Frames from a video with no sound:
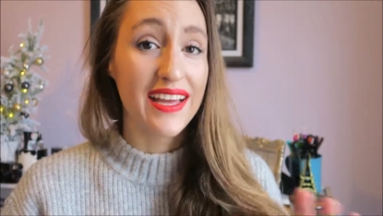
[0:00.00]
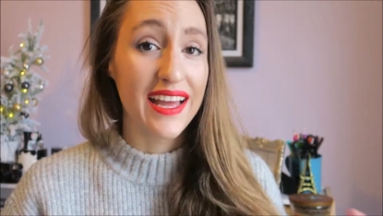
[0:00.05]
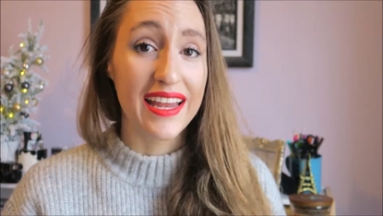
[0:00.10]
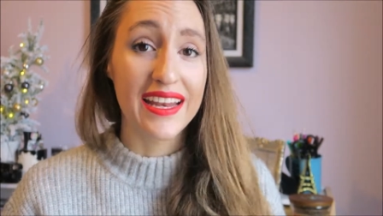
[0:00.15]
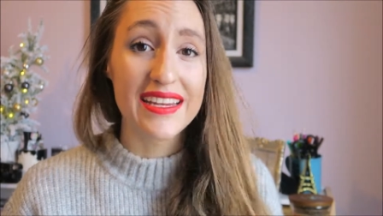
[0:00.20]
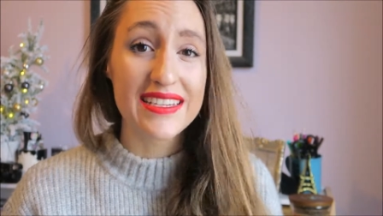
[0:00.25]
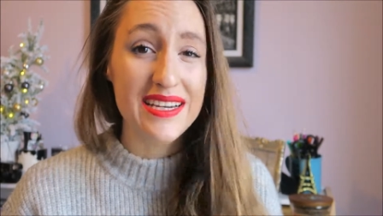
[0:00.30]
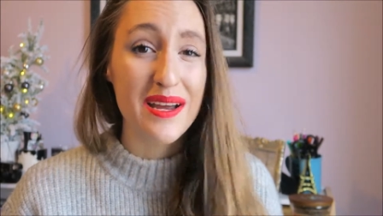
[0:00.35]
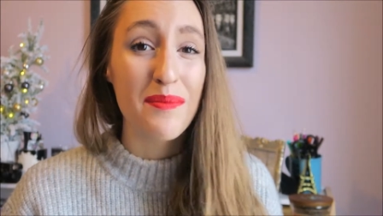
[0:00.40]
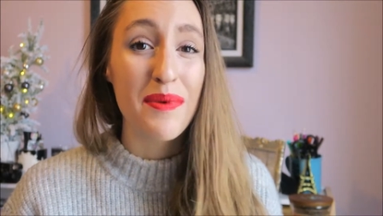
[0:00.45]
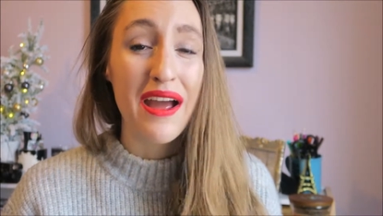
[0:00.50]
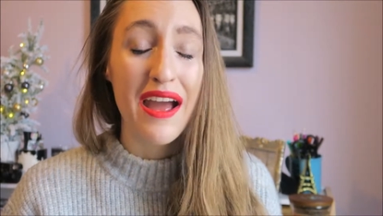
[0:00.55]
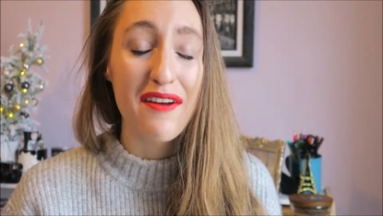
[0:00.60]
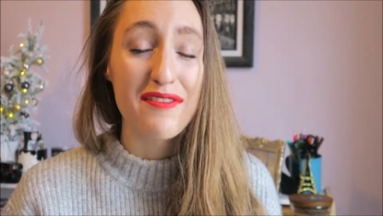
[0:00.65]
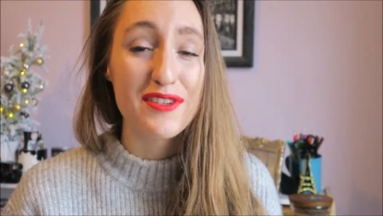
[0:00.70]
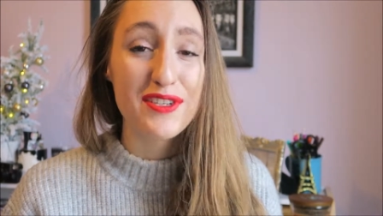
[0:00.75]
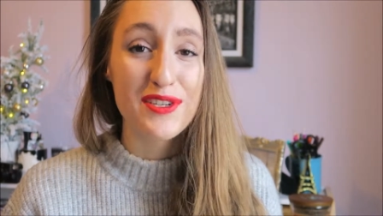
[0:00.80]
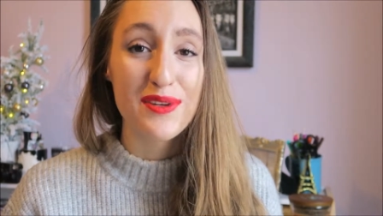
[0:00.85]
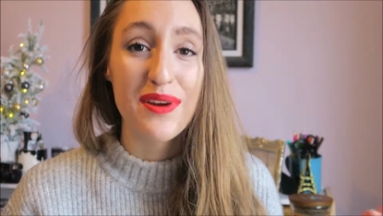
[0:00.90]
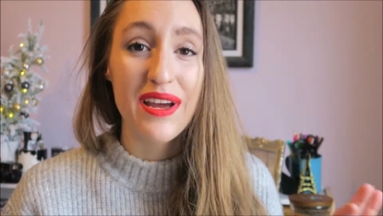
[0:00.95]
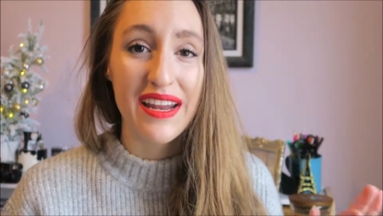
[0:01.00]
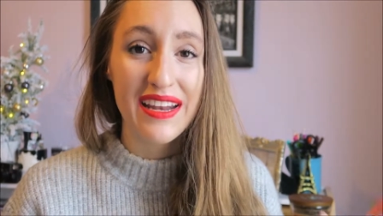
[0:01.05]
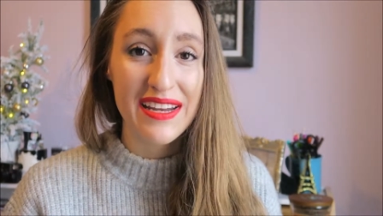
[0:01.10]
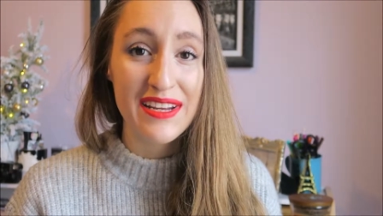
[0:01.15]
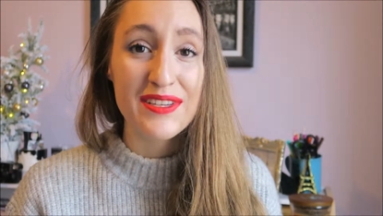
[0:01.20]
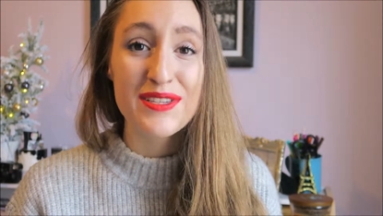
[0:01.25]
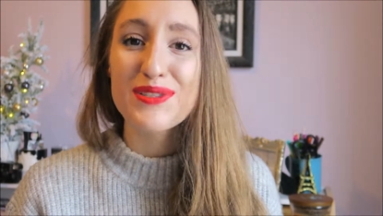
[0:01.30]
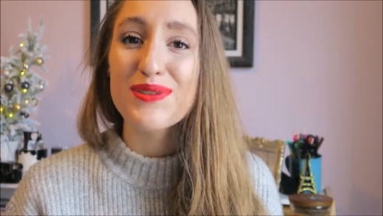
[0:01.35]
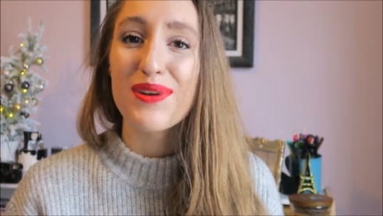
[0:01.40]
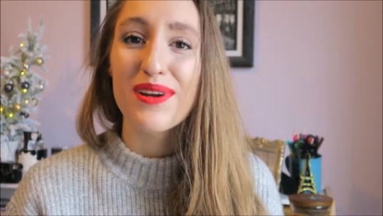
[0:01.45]
anytime I have to do
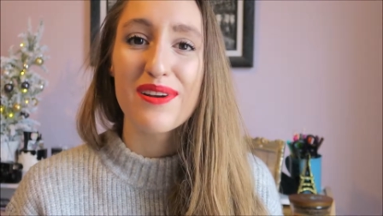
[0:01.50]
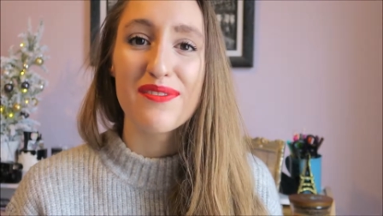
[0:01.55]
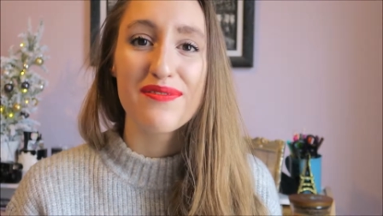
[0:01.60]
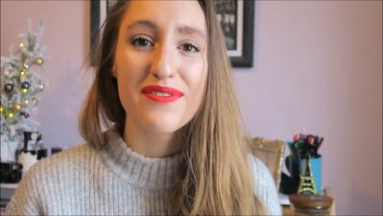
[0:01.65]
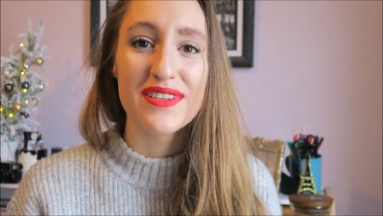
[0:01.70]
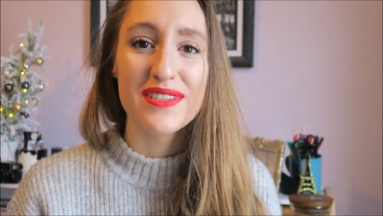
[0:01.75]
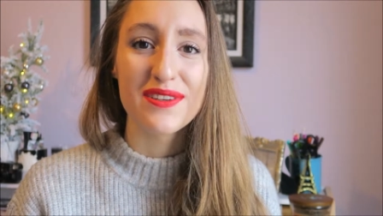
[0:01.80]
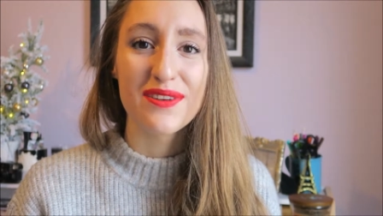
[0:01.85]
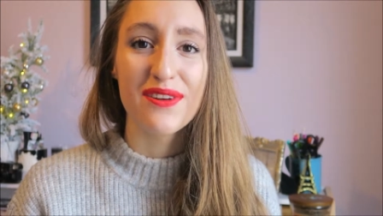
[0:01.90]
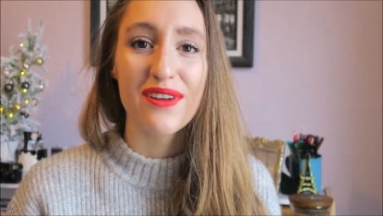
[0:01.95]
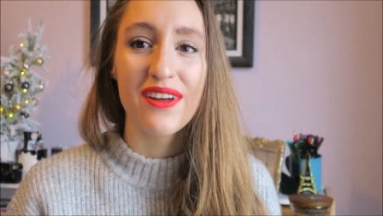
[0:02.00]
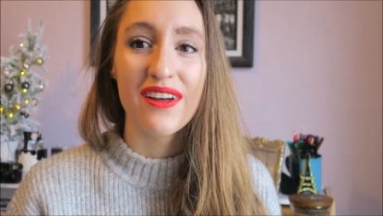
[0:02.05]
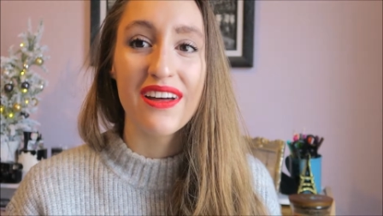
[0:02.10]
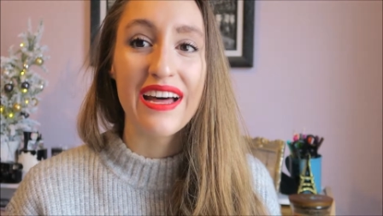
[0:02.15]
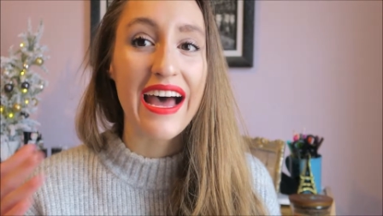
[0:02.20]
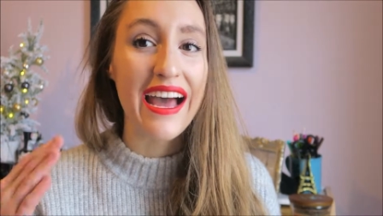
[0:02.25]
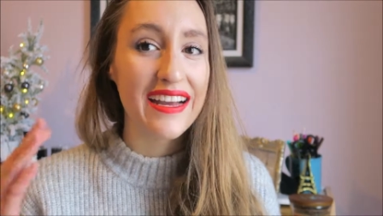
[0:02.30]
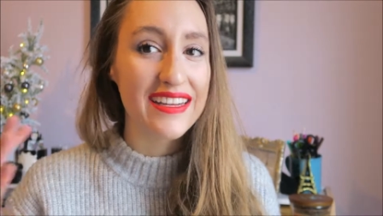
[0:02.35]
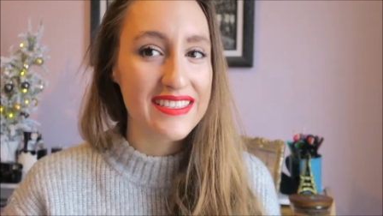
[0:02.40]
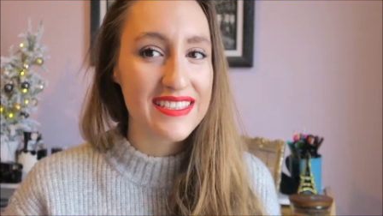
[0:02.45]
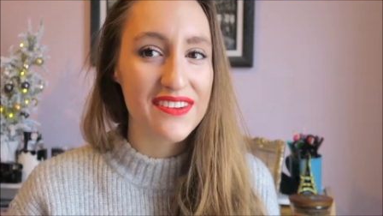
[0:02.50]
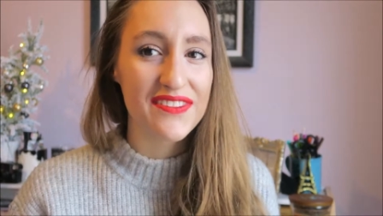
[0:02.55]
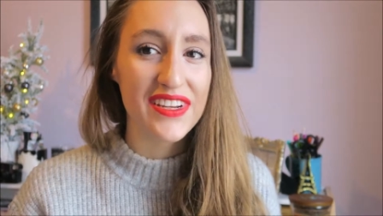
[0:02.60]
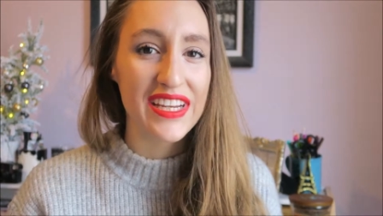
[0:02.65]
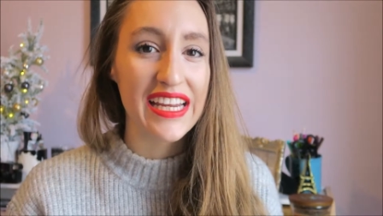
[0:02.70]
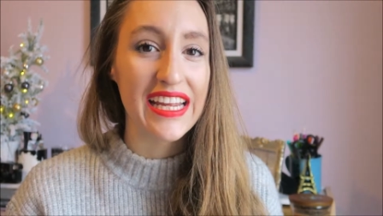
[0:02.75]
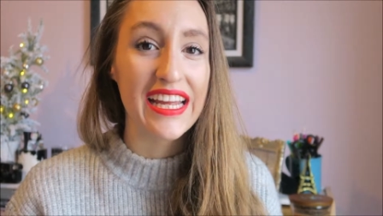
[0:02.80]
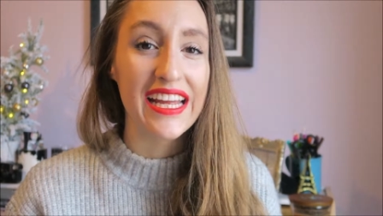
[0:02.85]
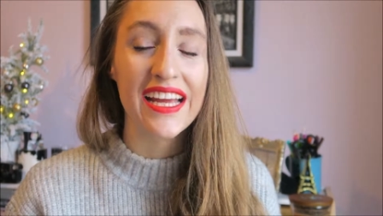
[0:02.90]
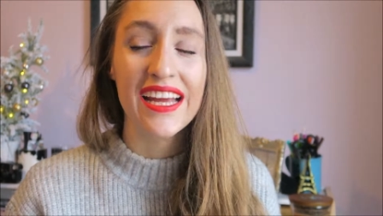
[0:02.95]
any sort of physical
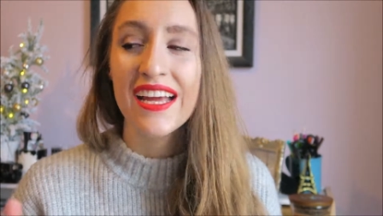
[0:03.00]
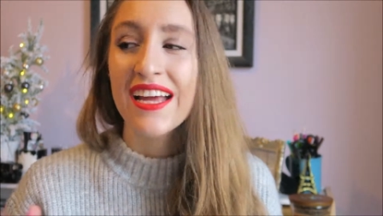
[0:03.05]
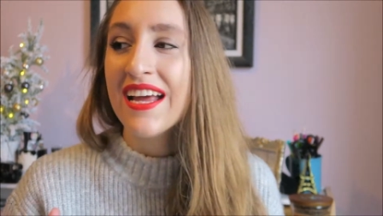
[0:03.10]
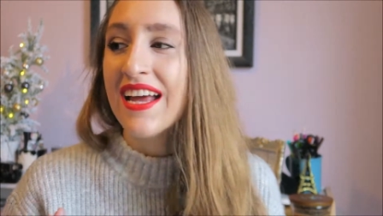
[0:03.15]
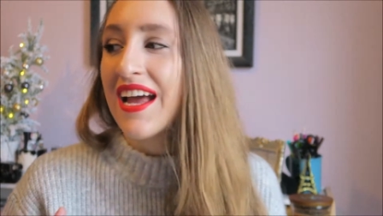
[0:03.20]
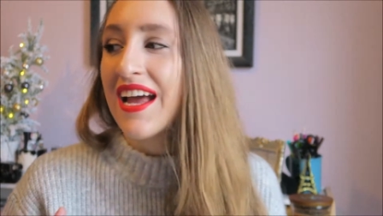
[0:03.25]
activity.